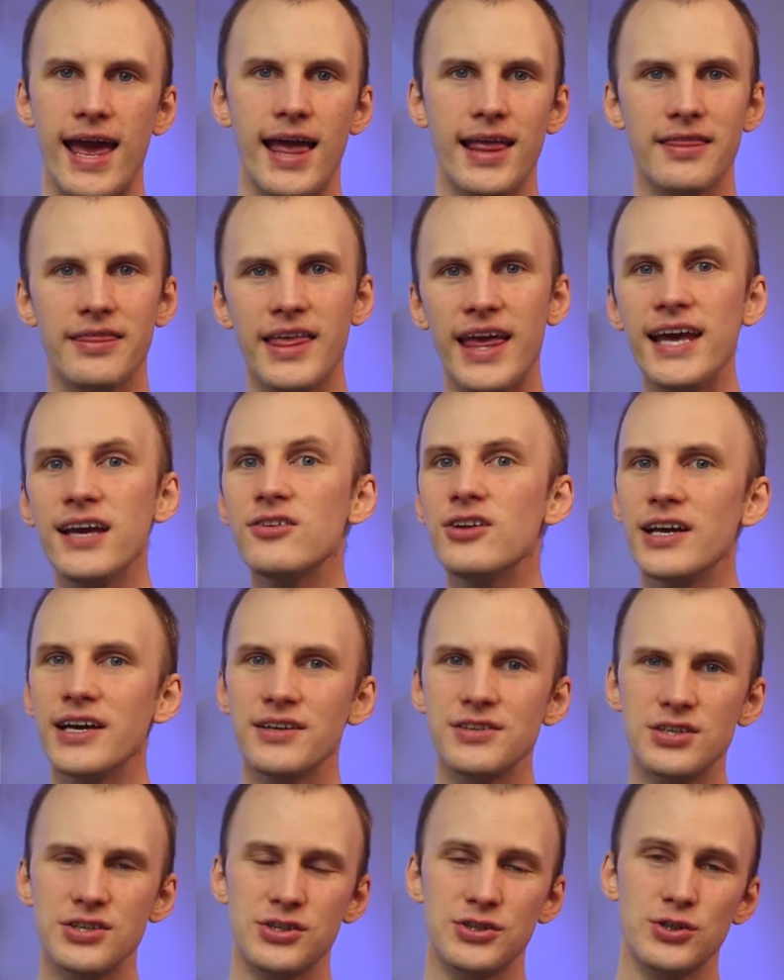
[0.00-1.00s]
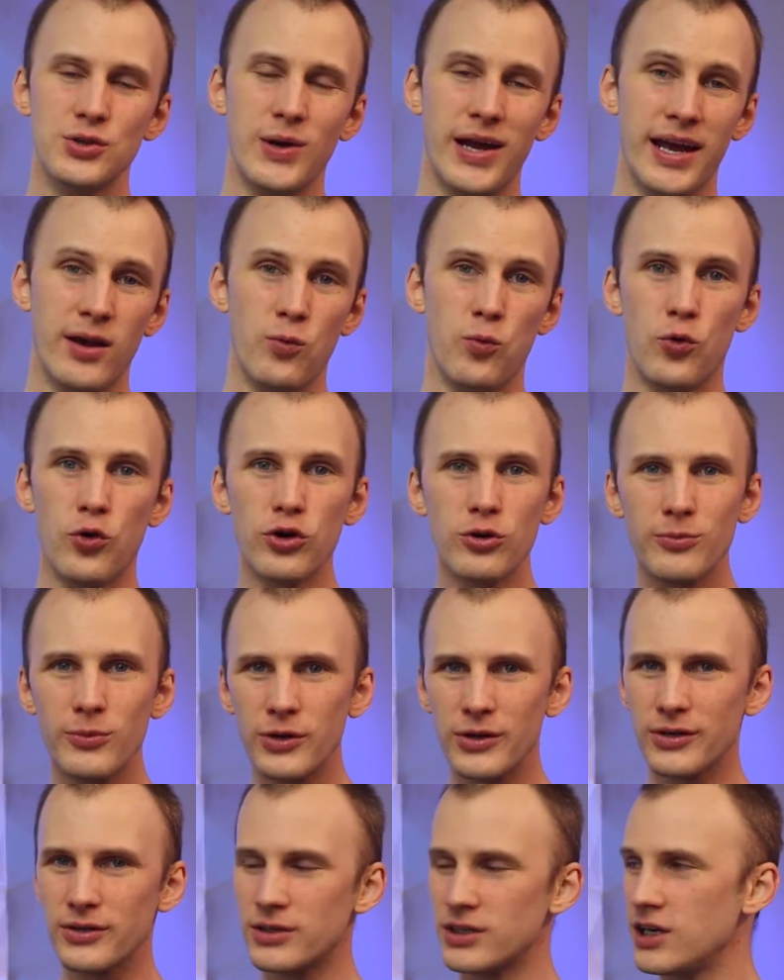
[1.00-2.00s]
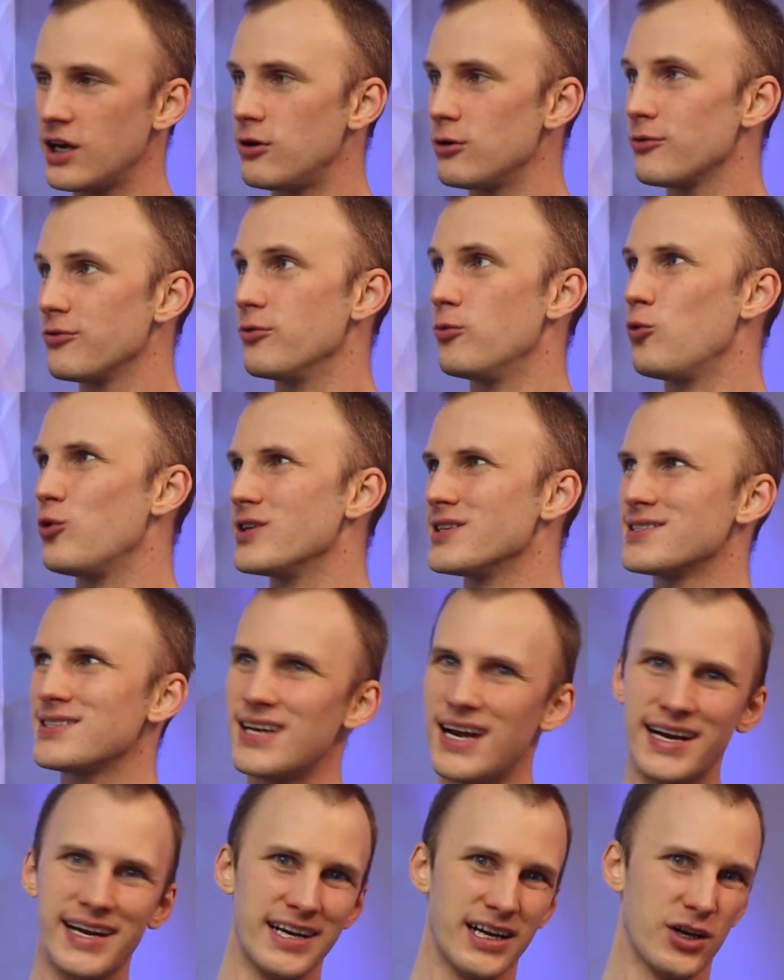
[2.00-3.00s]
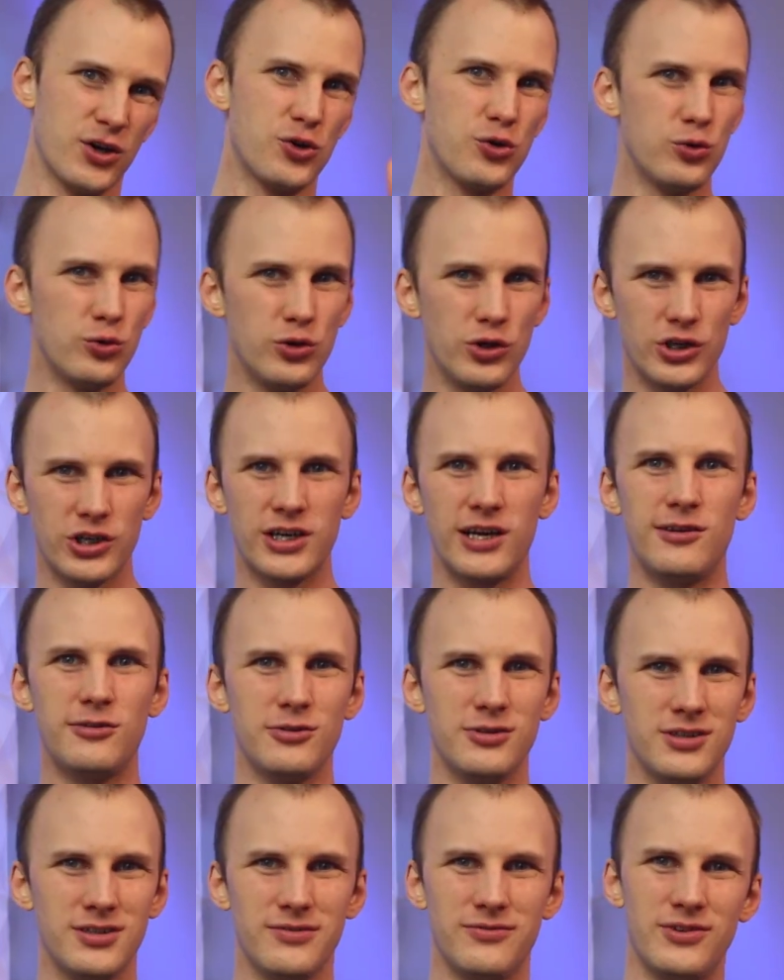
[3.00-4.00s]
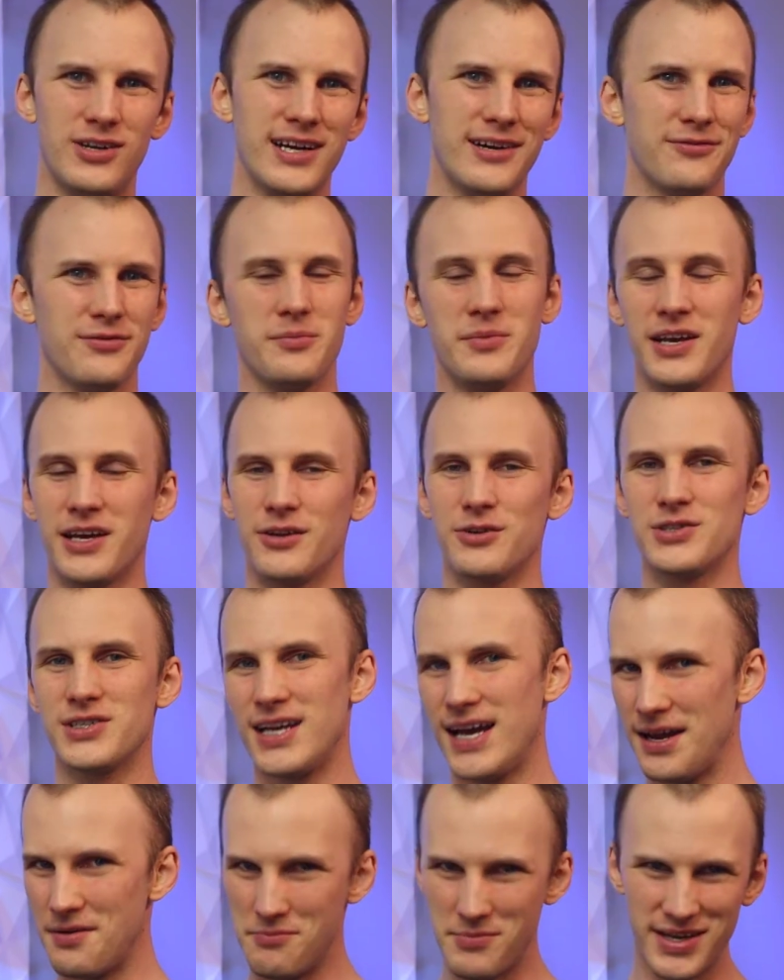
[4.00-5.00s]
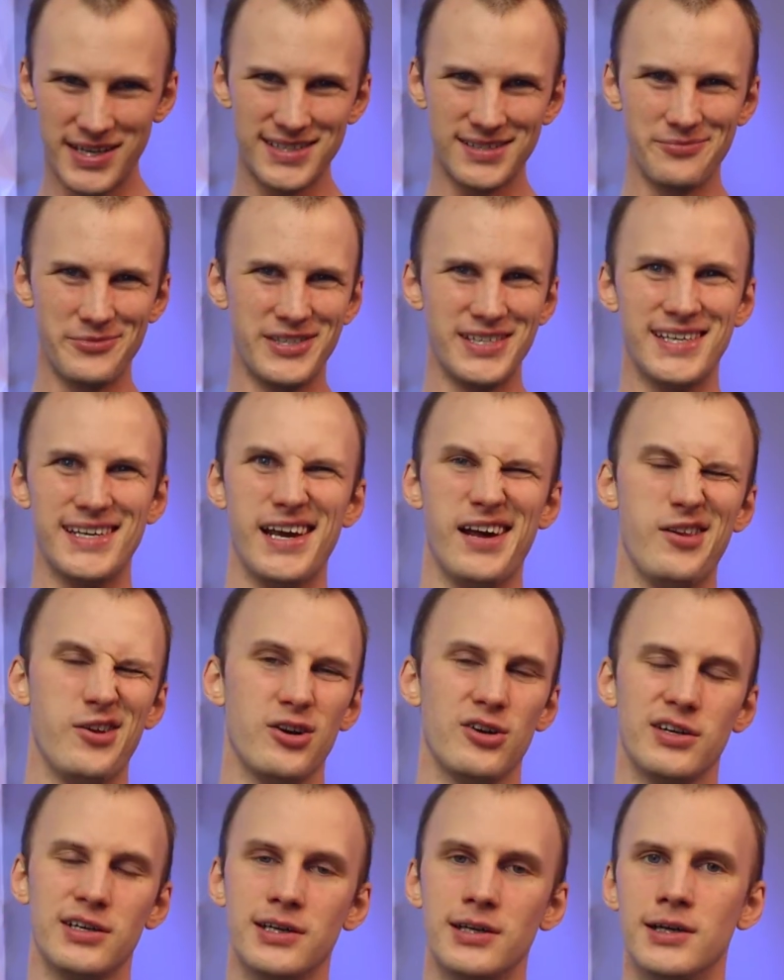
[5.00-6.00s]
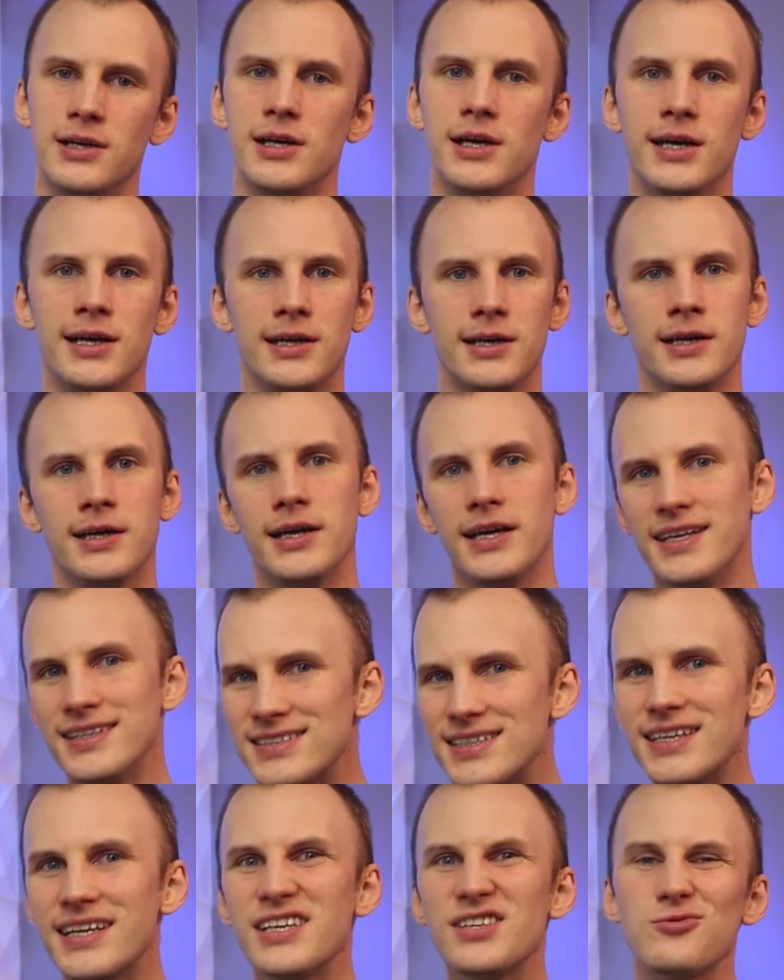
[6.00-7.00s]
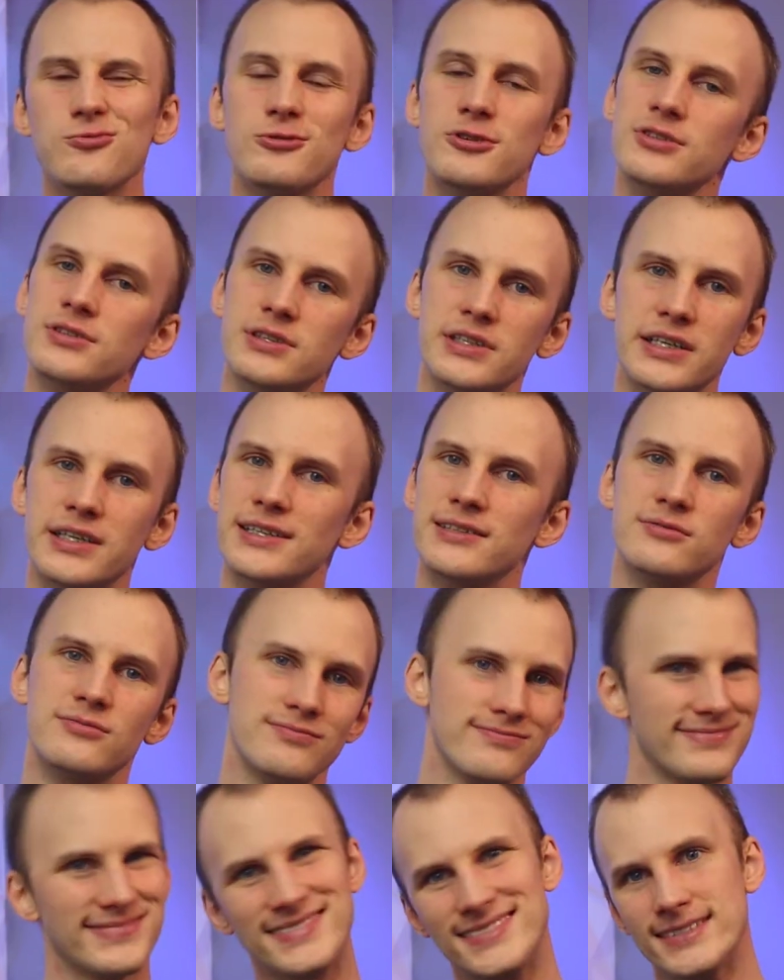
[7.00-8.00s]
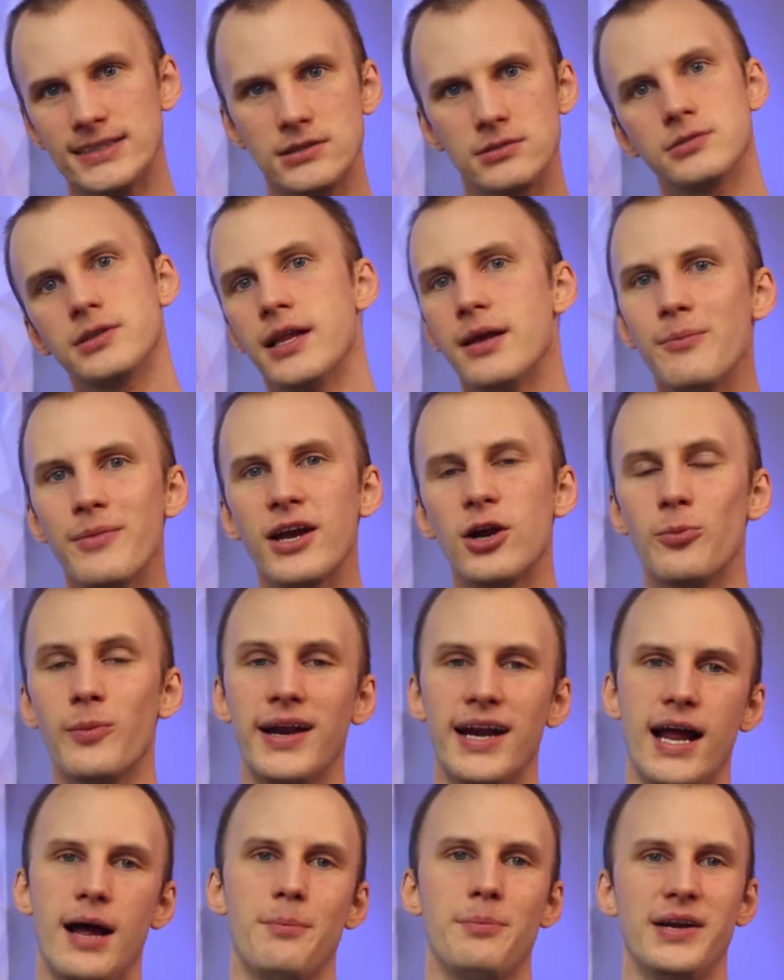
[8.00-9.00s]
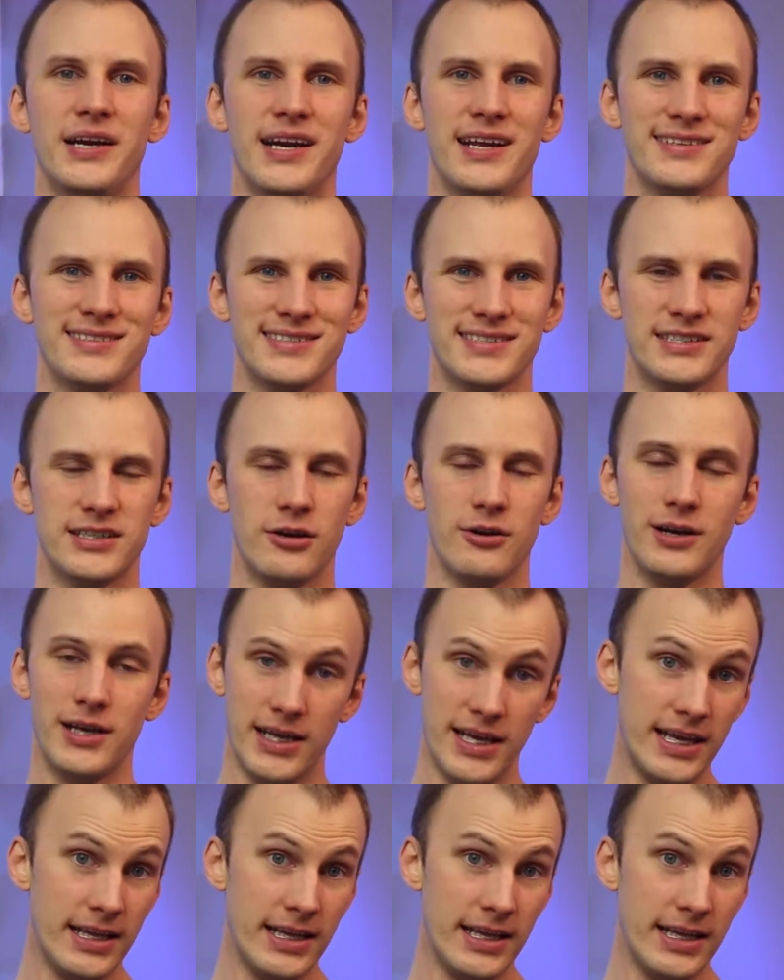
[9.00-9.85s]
they like to do a warmer color from one side and a cooler color of light from the other side, mix them together. And in today's world, you know, that may or may not be necessary.